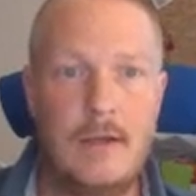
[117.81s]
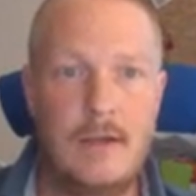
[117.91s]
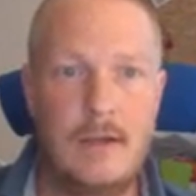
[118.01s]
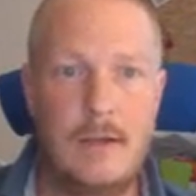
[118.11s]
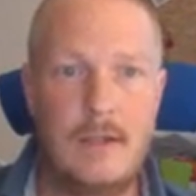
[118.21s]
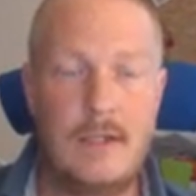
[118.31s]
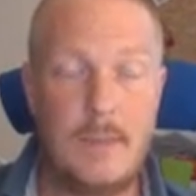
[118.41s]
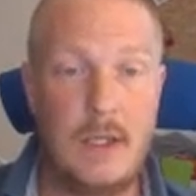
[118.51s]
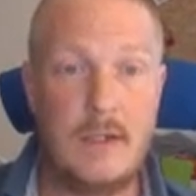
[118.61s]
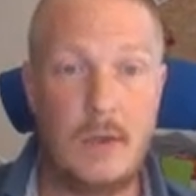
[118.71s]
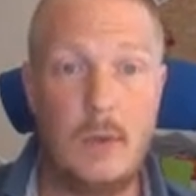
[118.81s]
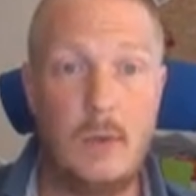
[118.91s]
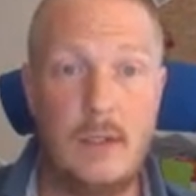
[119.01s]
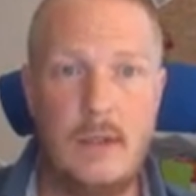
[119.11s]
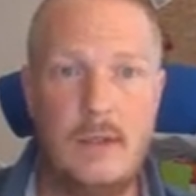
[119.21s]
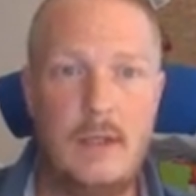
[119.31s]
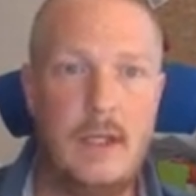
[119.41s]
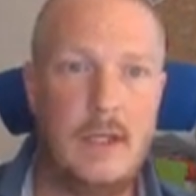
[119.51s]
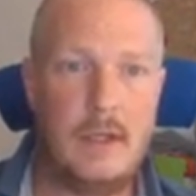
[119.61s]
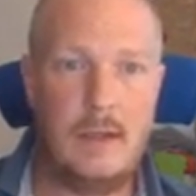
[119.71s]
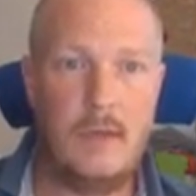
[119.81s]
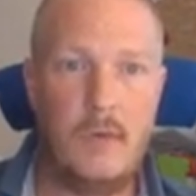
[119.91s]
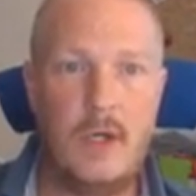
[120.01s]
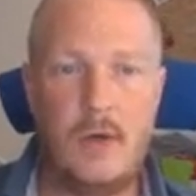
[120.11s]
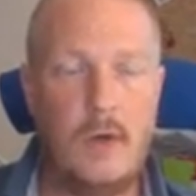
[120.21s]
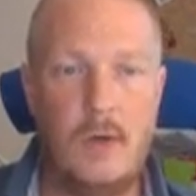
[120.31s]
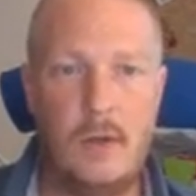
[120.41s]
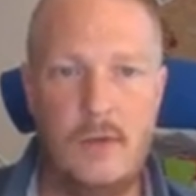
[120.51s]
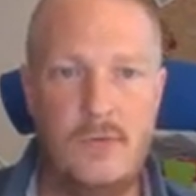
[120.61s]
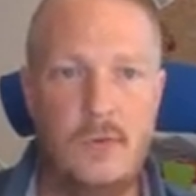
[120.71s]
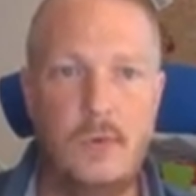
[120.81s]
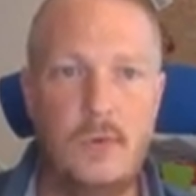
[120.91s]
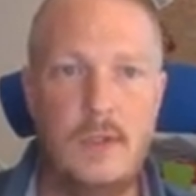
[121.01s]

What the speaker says: is being sold, and they can recall the food.